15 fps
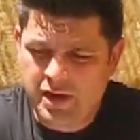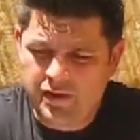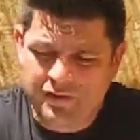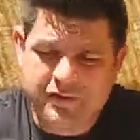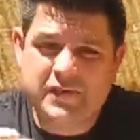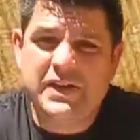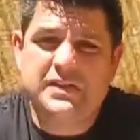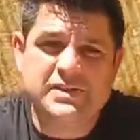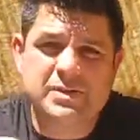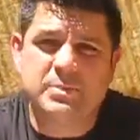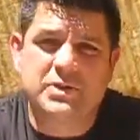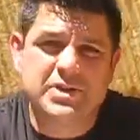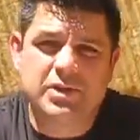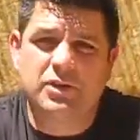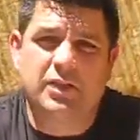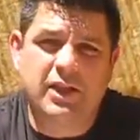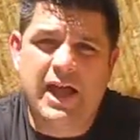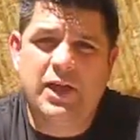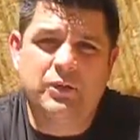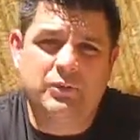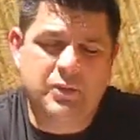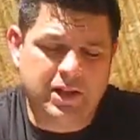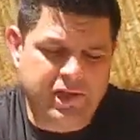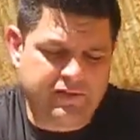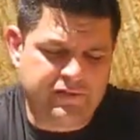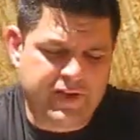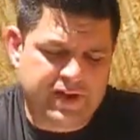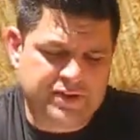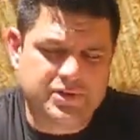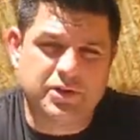feeds the material out a lot
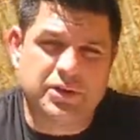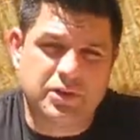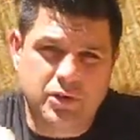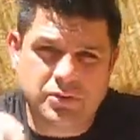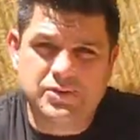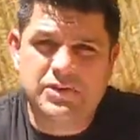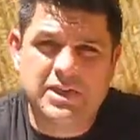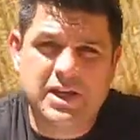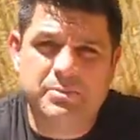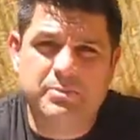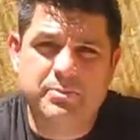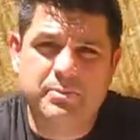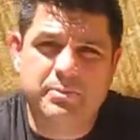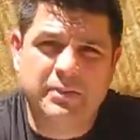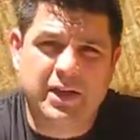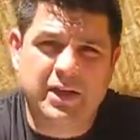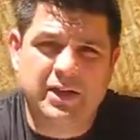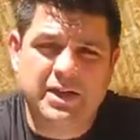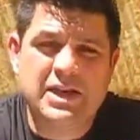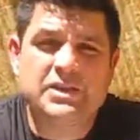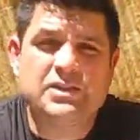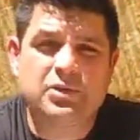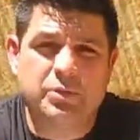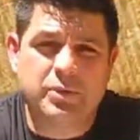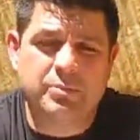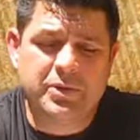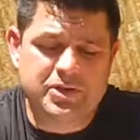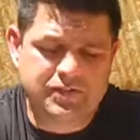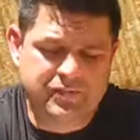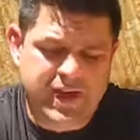faster and eats through it
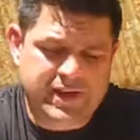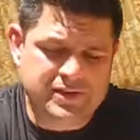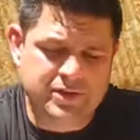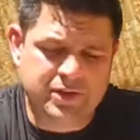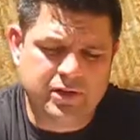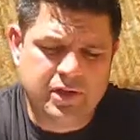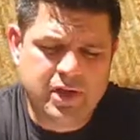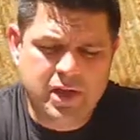much faster.